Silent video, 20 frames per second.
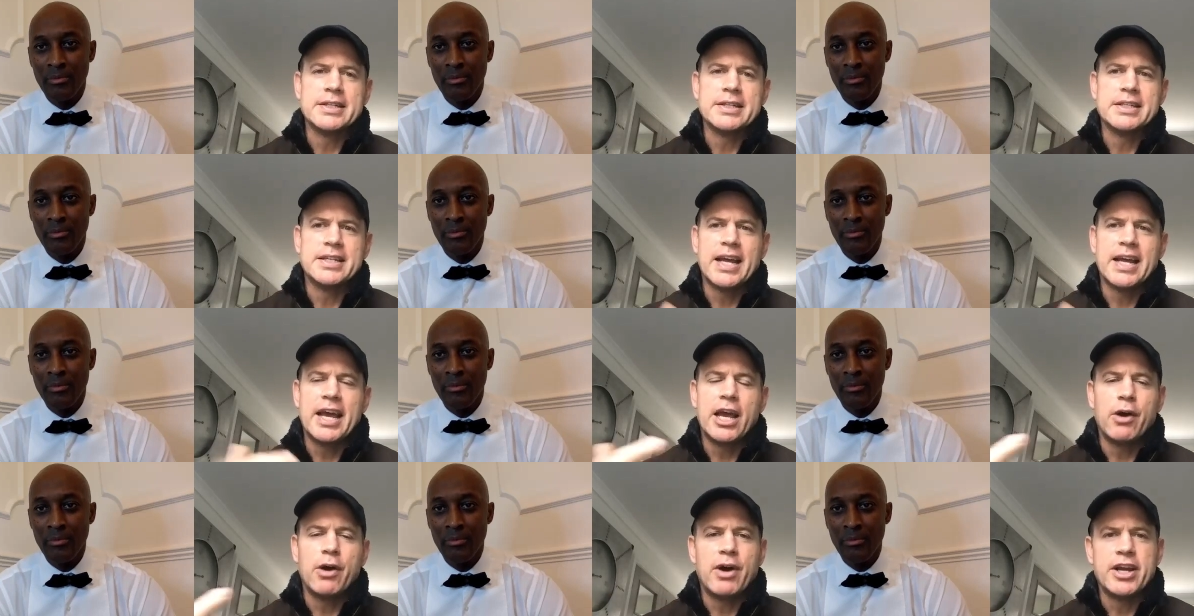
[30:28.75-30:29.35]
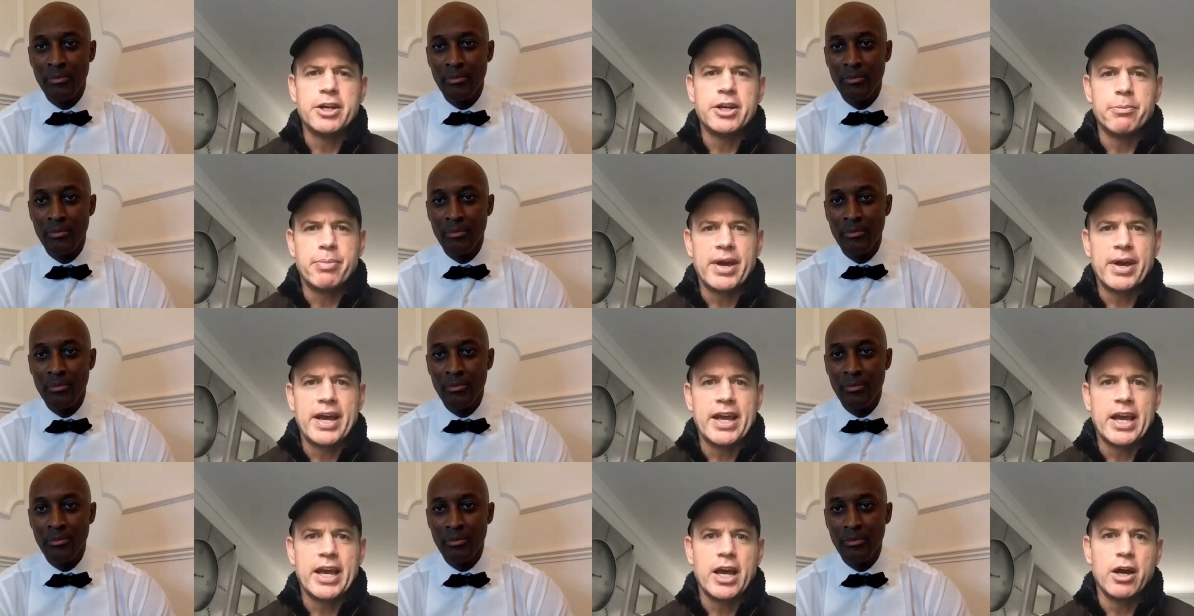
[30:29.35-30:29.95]
Speaker 1: Adedayo
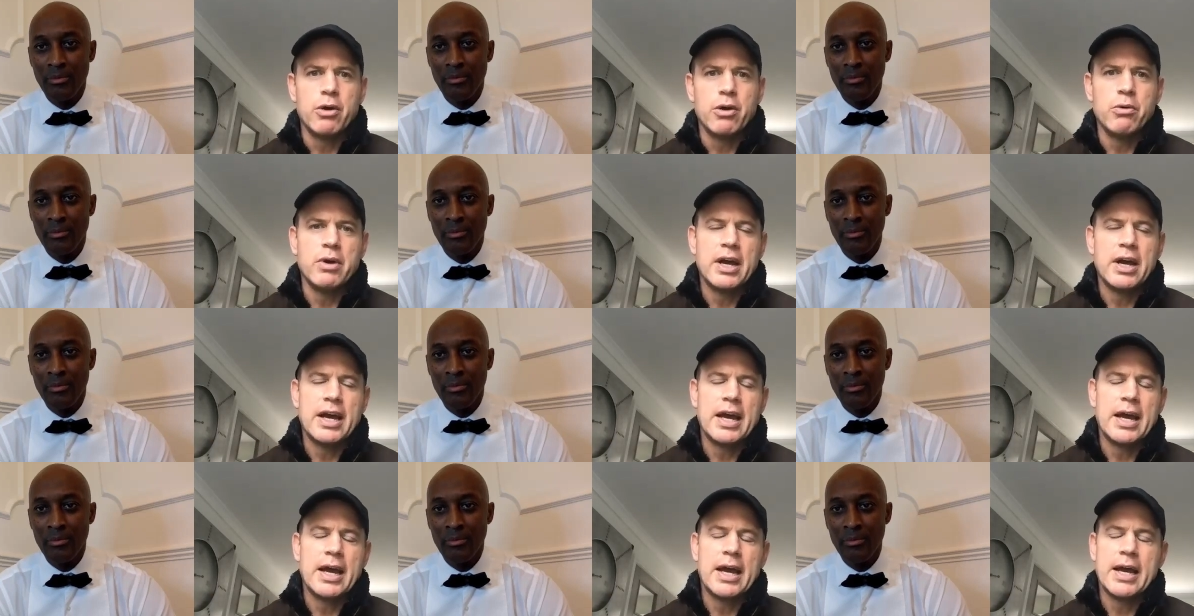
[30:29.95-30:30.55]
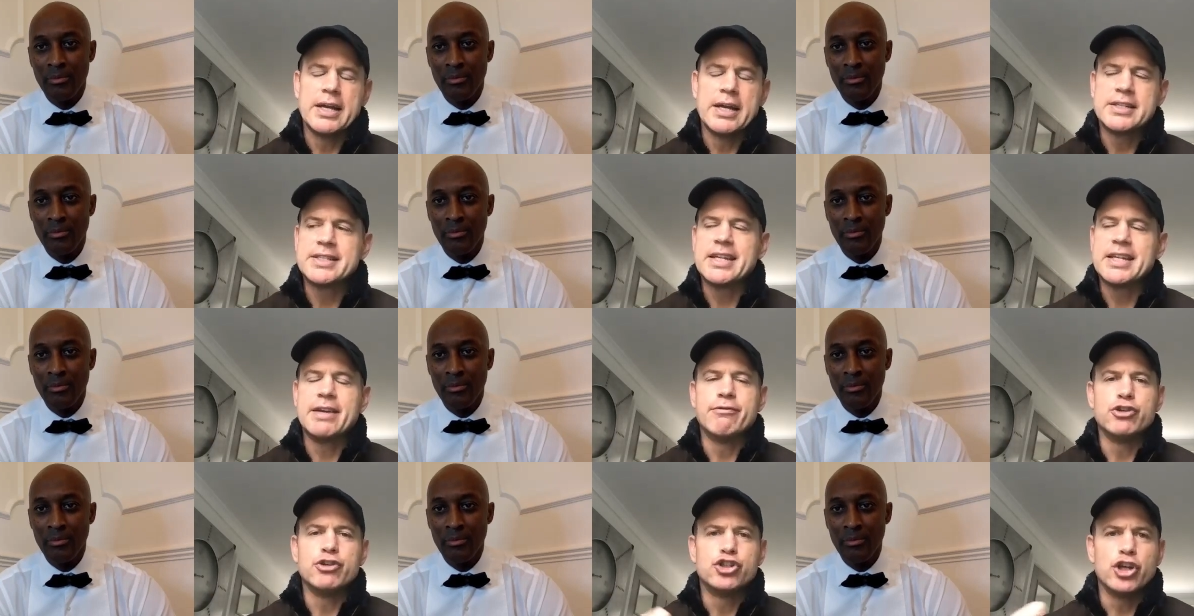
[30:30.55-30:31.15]
Adebayo,
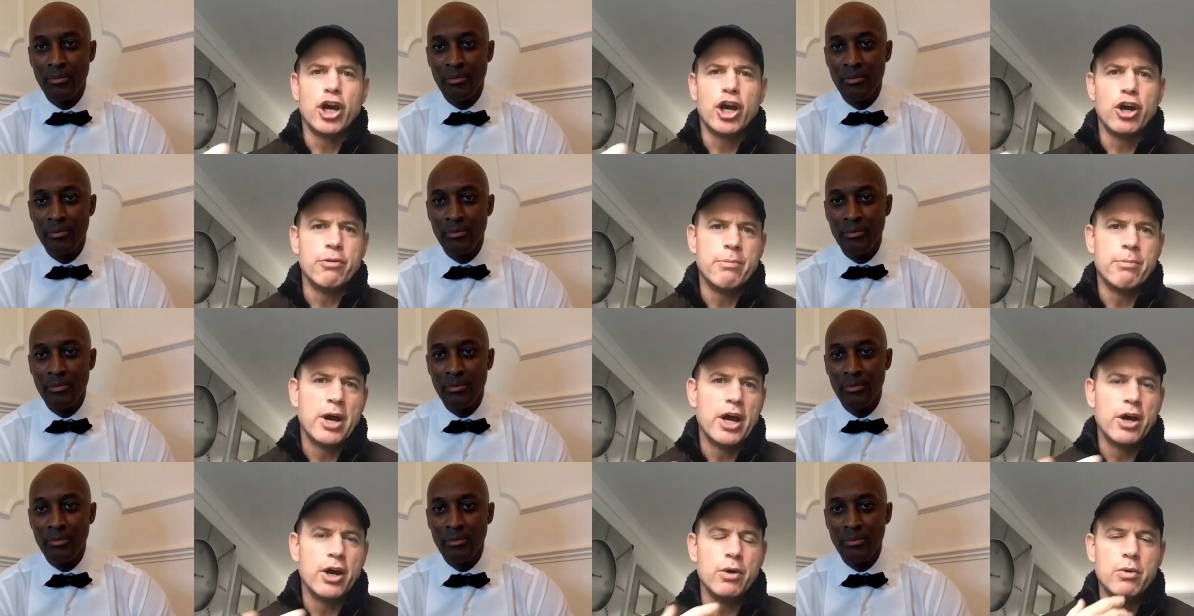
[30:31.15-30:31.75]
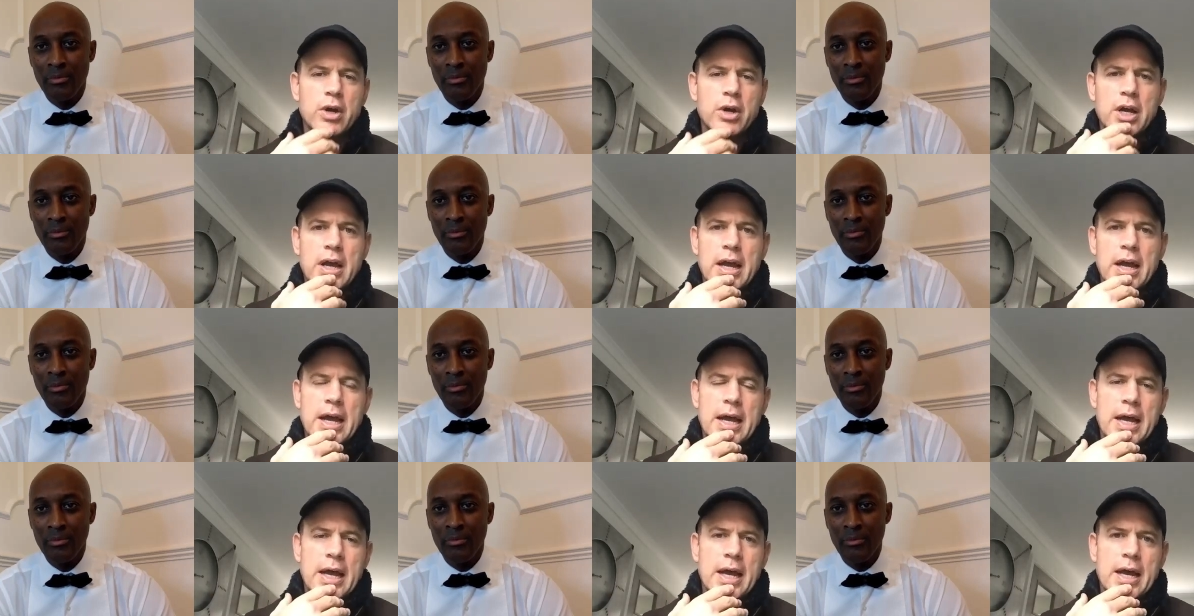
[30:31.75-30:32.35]
uh, Steve Ojomoh,
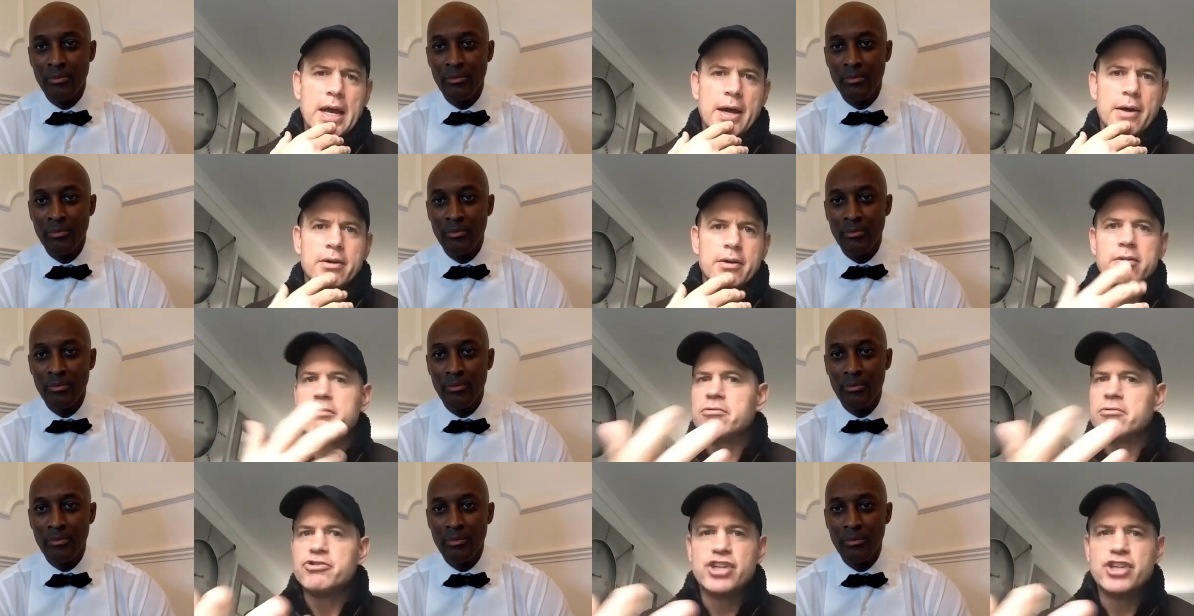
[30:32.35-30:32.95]
uh,